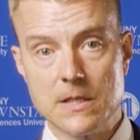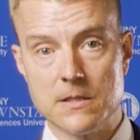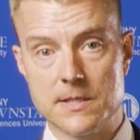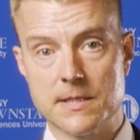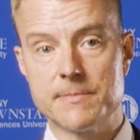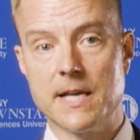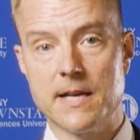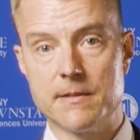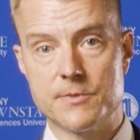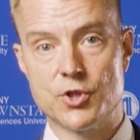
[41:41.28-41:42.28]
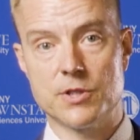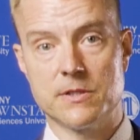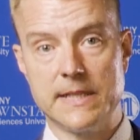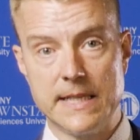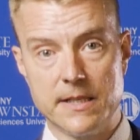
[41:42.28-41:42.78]
sometimes she'll
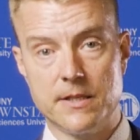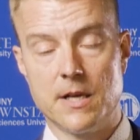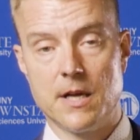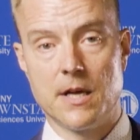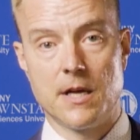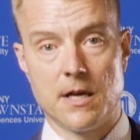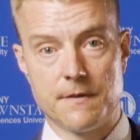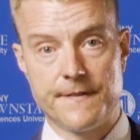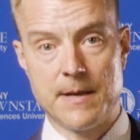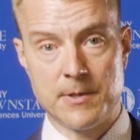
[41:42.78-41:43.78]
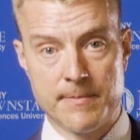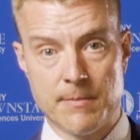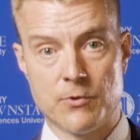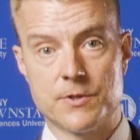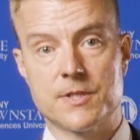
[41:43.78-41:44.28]
need a family
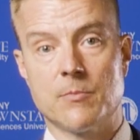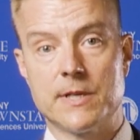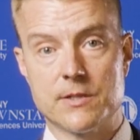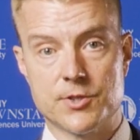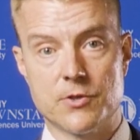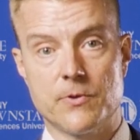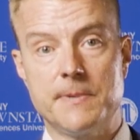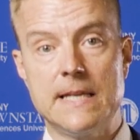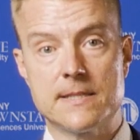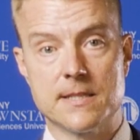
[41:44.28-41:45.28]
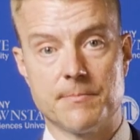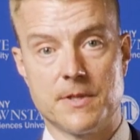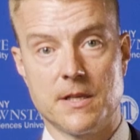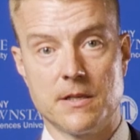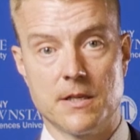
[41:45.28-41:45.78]
member or someone else to repeat
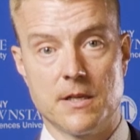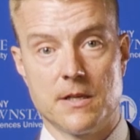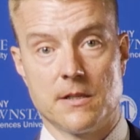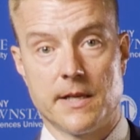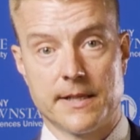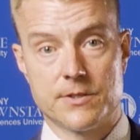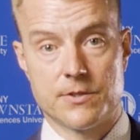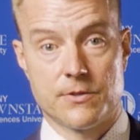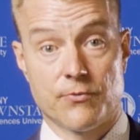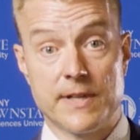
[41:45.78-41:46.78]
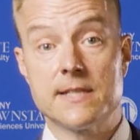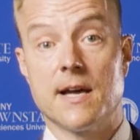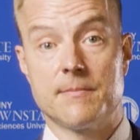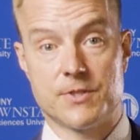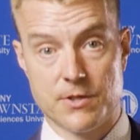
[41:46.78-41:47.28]
something like 3
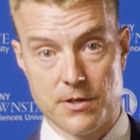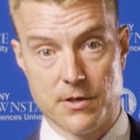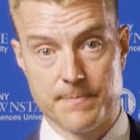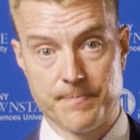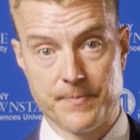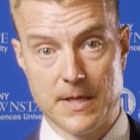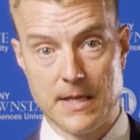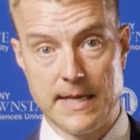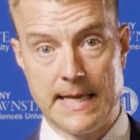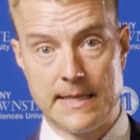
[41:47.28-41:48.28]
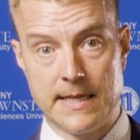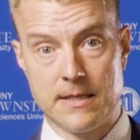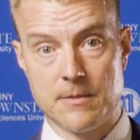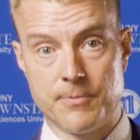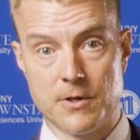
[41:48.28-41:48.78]
times to her. And
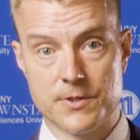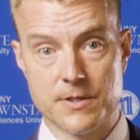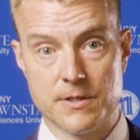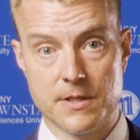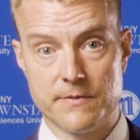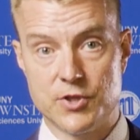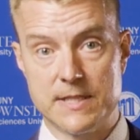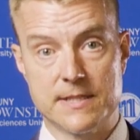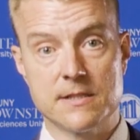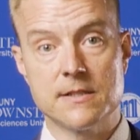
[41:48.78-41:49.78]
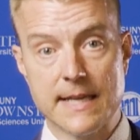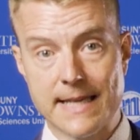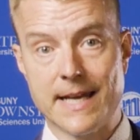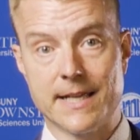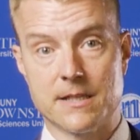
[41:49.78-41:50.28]
then the person, if she's still not
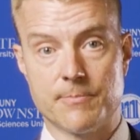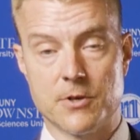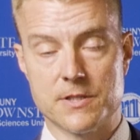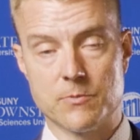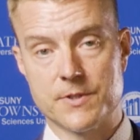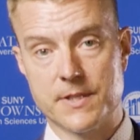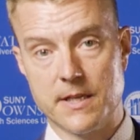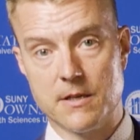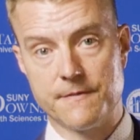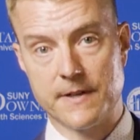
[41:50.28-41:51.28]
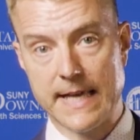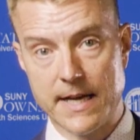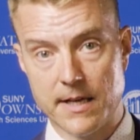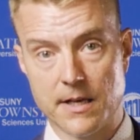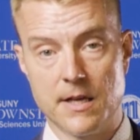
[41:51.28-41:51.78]
getting it, the person will say, "Oh, forget
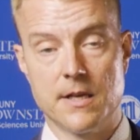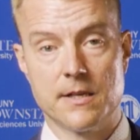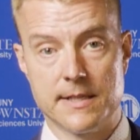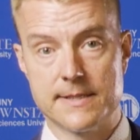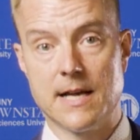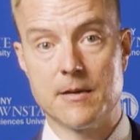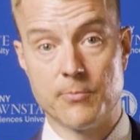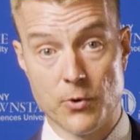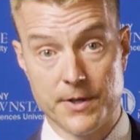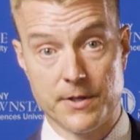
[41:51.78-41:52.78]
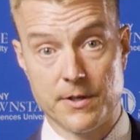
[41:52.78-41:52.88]
it, it's not important."